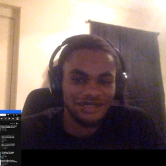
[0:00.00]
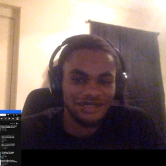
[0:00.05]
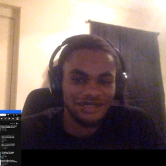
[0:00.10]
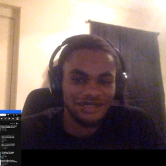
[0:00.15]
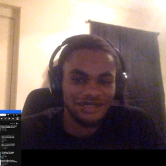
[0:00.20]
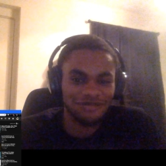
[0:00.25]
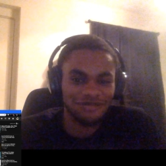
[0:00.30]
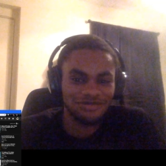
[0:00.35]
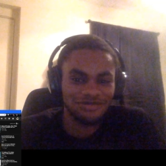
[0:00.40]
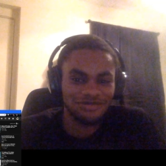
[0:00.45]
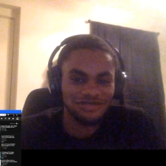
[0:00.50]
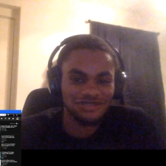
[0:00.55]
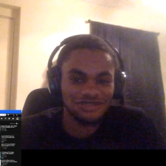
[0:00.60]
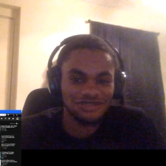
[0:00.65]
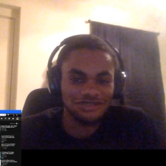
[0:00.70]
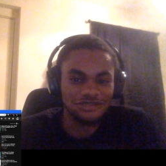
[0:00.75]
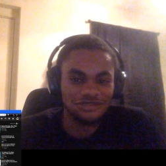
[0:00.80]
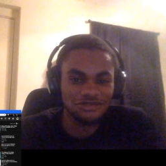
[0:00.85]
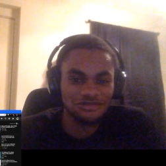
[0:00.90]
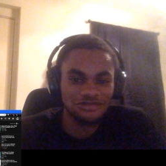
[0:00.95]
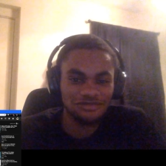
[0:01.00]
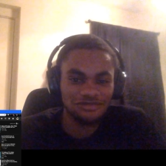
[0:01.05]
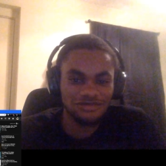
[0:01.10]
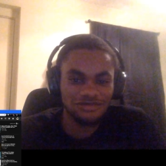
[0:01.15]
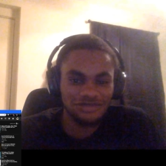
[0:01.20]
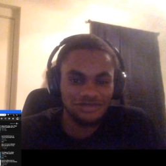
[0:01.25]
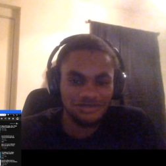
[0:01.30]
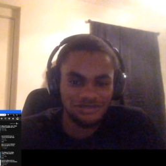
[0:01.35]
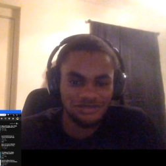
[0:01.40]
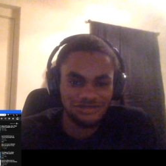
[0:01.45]
I
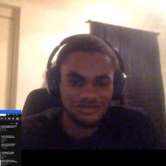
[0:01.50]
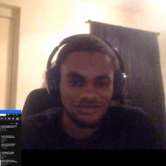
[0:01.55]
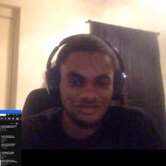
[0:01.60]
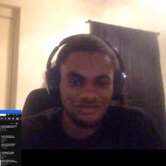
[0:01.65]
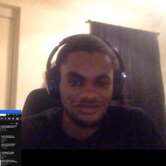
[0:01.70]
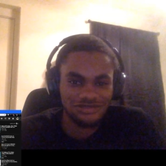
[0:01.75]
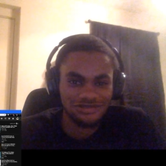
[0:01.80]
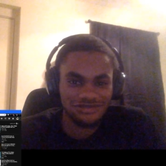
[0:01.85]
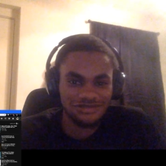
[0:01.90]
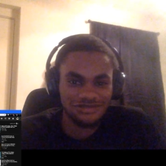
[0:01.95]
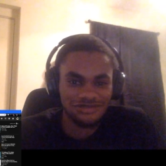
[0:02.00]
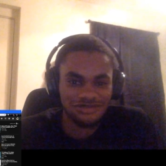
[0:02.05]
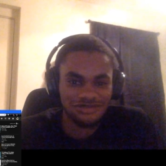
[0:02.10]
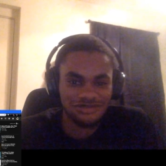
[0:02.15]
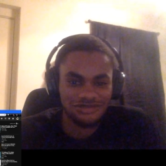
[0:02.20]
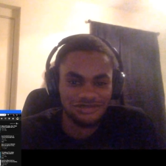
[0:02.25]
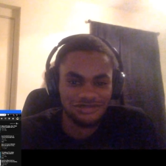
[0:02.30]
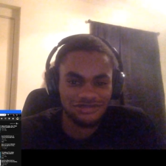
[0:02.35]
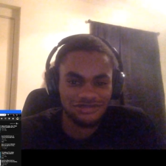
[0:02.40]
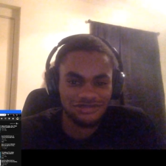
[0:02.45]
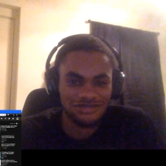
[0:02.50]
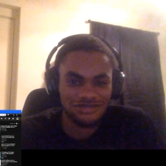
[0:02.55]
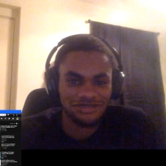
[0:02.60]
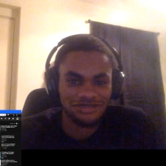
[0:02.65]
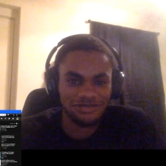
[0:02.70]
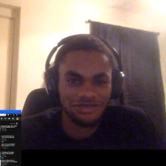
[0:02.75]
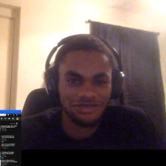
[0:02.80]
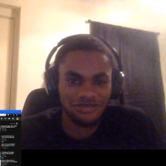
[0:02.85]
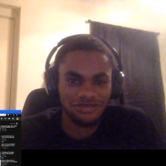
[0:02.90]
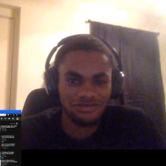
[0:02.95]
presume. Let's
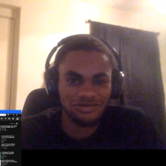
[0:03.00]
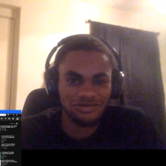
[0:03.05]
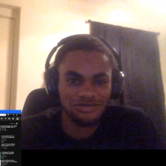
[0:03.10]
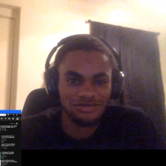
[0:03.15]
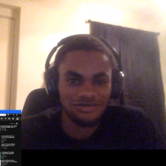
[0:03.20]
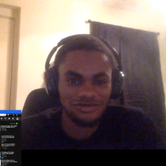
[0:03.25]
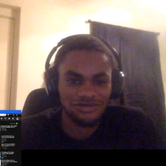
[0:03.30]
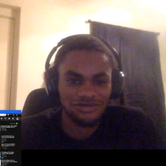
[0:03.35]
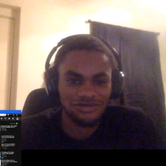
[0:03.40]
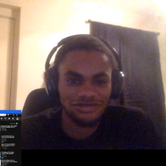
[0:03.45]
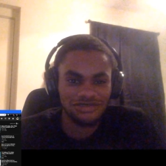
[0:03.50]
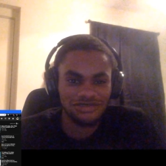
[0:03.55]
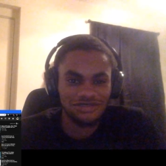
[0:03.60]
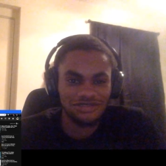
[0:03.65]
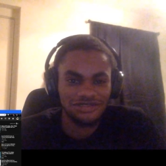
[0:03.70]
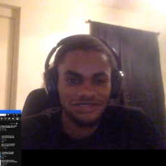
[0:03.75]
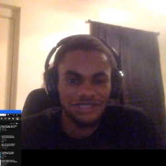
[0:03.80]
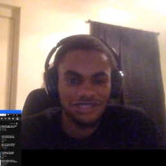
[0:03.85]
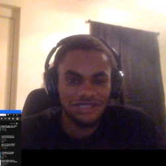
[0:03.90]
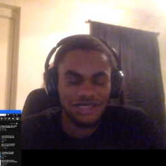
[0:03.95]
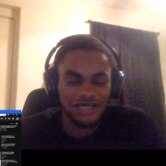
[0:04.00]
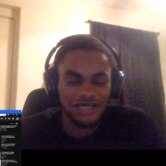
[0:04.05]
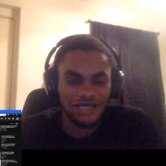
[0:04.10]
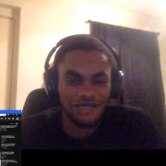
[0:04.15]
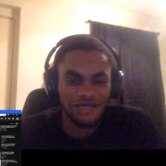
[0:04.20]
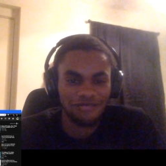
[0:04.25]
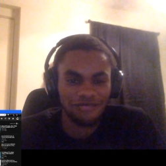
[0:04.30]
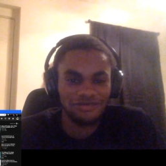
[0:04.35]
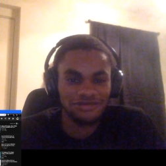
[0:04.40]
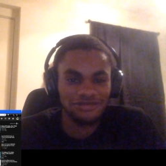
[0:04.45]
get back a little bit more.
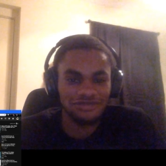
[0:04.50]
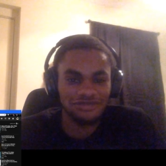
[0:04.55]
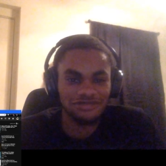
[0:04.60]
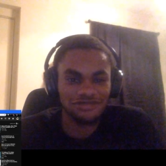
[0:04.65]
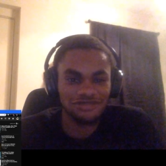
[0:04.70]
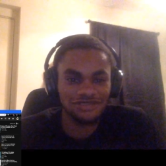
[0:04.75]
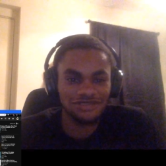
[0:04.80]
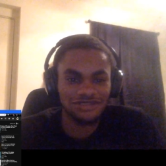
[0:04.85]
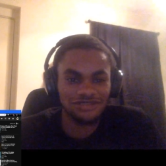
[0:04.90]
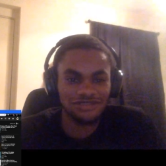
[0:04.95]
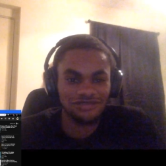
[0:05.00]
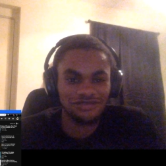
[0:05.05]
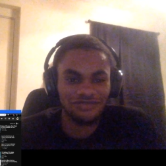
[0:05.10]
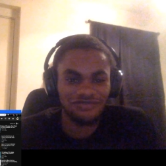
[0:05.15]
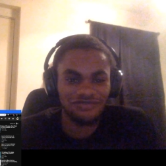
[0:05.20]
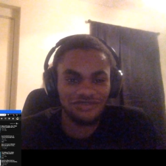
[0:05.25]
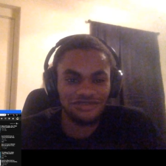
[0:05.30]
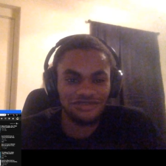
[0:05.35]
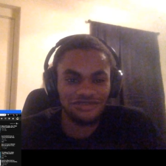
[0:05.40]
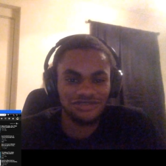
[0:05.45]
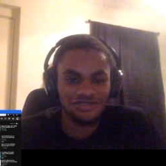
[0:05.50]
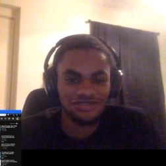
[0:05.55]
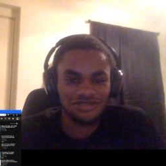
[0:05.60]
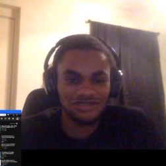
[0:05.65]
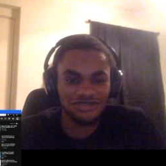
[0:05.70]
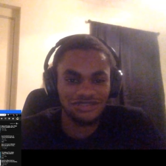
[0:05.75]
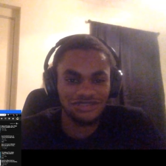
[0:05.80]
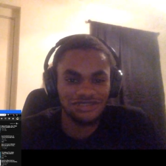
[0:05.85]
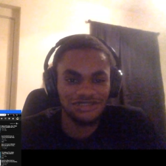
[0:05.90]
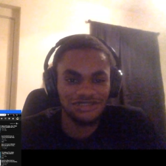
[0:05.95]
I presume this is the
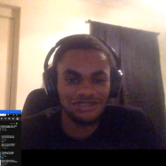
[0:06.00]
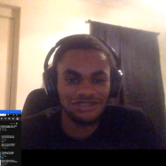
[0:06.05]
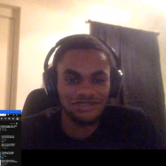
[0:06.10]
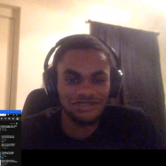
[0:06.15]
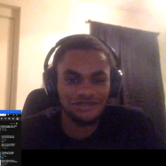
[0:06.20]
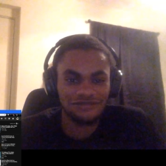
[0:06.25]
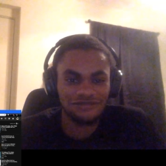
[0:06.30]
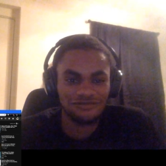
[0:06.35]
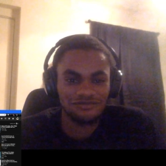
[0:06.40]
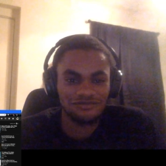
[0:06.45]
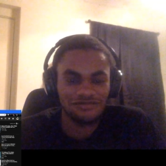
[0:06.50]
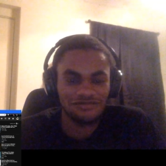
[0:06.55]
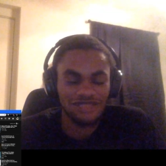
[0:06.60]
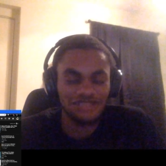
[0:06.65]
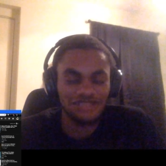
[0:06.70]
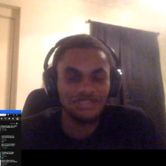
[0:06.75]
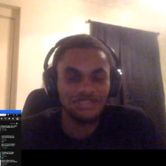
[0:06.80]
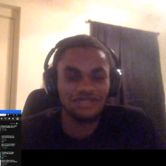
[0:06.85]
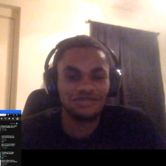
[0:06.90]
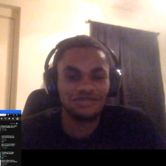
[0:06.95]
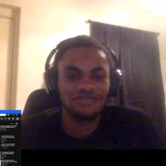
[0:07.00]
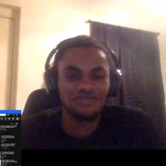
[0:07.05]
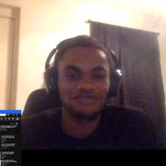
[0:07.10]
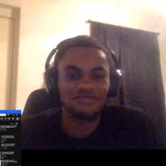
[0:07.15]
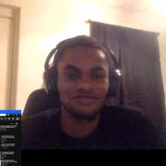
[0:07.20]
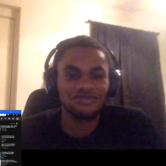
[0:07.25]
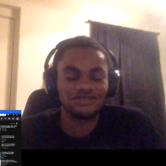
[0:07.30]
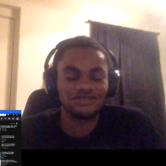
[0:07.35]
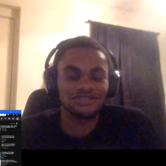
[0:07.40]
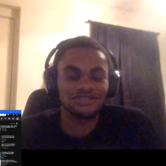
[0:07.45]
first scene. It's either the
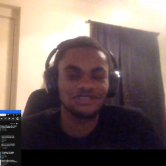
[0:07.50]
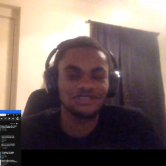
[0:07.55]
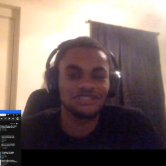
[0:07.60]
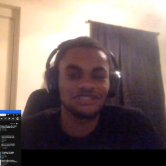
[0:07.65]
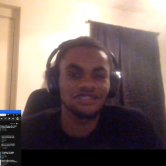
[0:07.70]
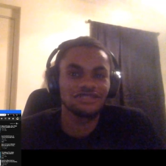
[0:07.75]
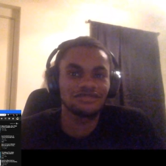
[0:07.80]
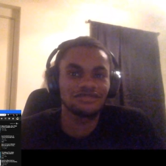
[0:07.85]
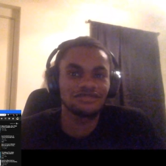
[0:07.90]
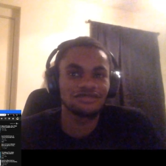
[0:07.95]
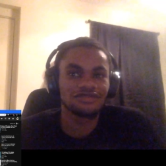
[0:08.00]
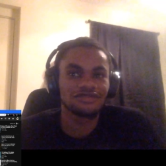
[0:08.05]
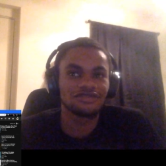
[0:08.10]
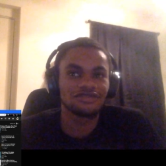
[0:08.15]
first scene.